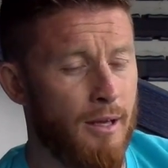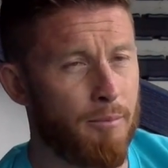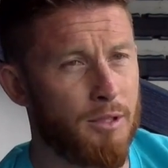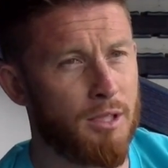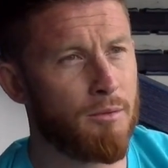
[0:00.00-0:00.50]

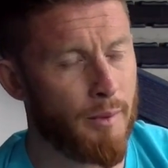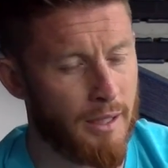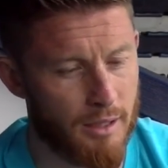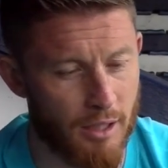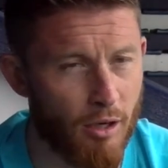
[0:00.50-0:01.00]
But see, when we
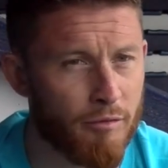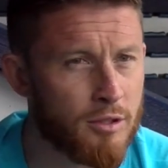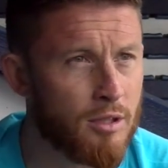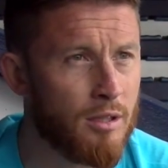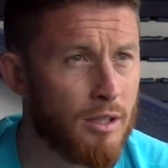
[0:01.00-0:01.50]
went to
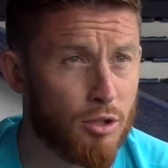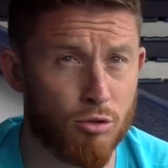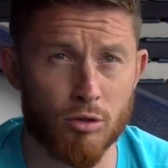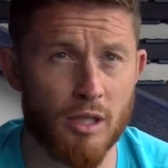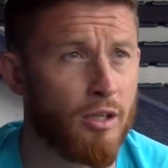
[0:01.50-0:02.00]
Livingston, he
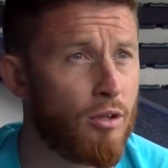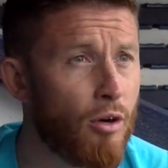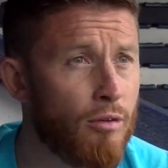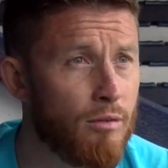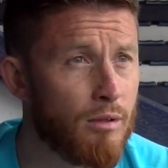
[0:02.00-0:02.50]
showed he could run.